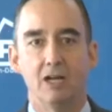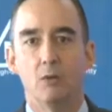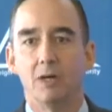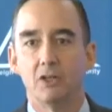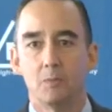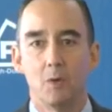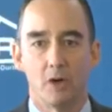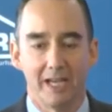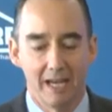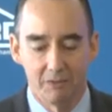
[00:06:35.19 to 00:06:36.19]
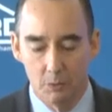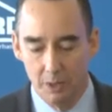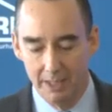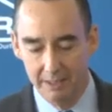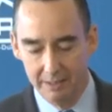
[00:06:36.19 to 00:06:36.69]
Well, good morning,
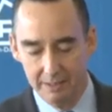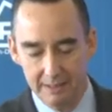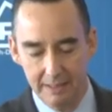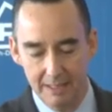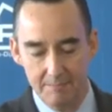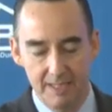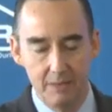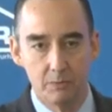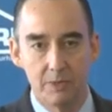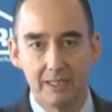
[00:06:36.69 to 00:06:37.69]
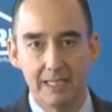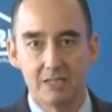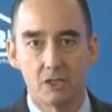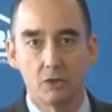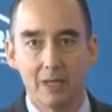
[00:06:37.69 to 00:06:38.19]
everyone. It really
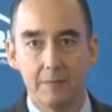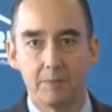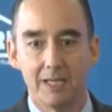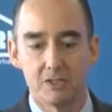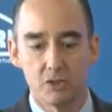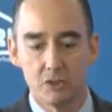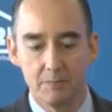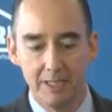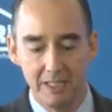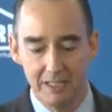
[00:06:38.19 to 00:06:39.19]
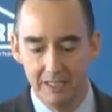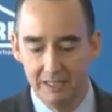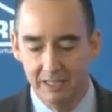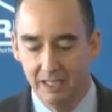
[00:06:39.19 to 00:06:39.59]
is a great pleasure to be